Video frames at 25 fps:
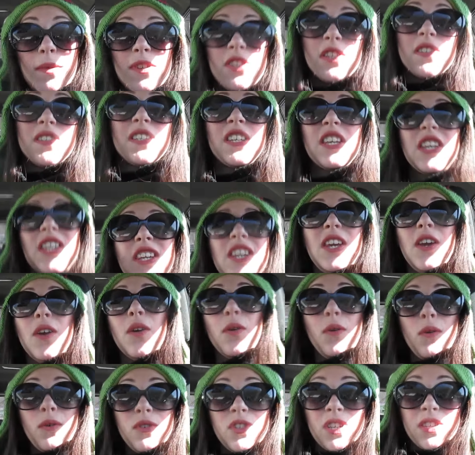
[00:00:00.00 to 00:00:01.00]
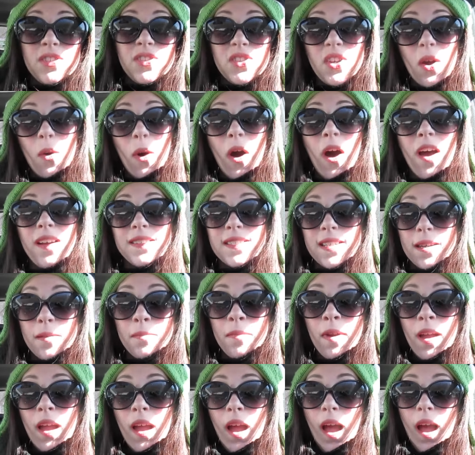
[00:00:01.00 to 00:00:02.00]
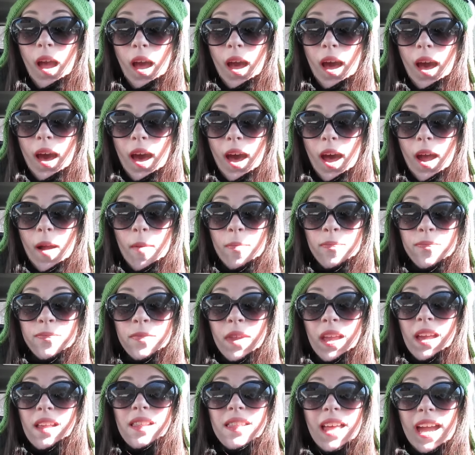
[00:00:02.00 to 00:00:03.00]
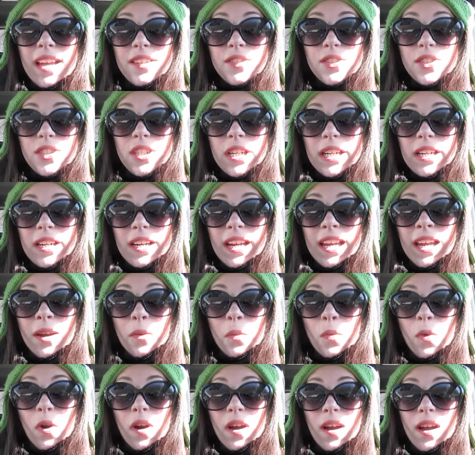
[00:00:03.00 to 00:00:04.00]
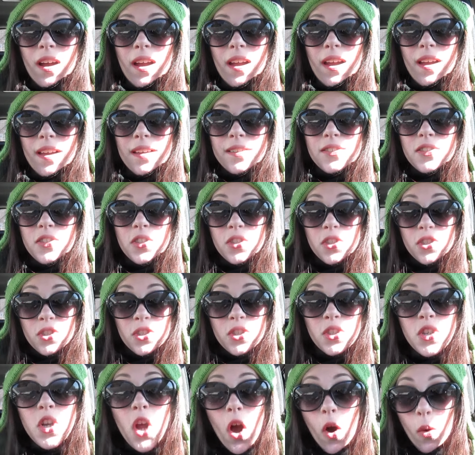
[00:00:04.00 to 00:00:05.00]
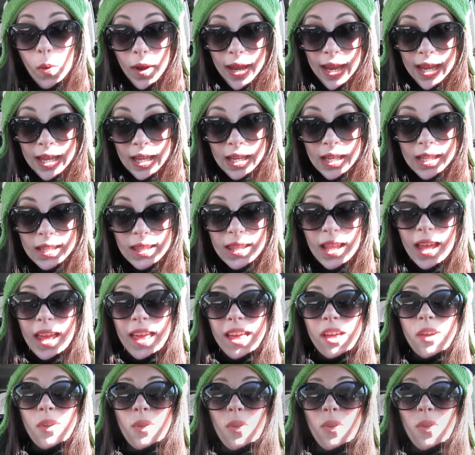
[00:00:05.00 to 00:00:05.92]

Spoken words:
which is huge and so awesome. Last year it was snowing like